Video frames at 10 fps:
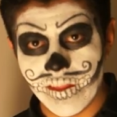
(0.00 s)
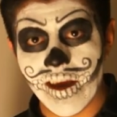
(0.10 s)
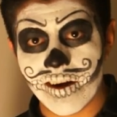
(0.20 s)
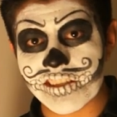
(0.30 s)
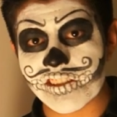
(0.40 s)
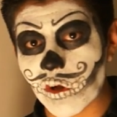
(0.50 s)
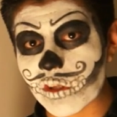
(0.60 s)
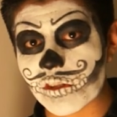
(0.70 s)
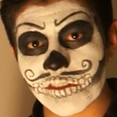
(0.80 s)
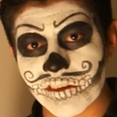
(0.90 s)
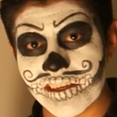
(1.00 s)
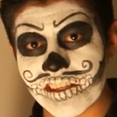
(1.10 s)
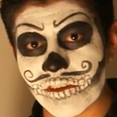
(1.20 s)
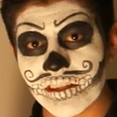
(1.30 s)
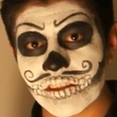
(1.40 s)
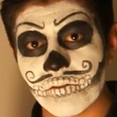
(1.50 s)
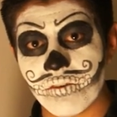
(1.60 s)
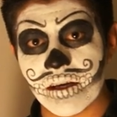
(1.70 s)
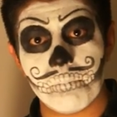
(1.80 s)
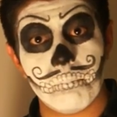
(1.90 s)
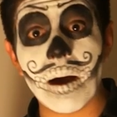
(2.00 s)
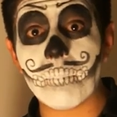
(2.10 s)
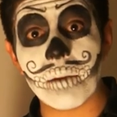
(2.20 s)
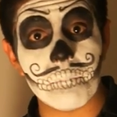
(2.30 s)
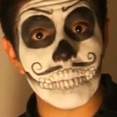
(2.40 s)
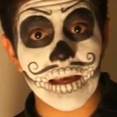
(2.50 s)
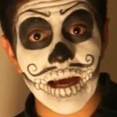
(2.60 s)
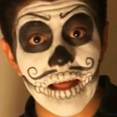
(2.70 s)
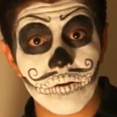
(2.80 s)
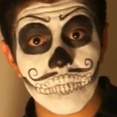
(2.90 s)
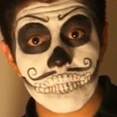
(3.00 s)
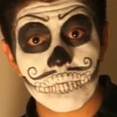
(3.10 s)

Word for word: There is also traditional to find papel picado.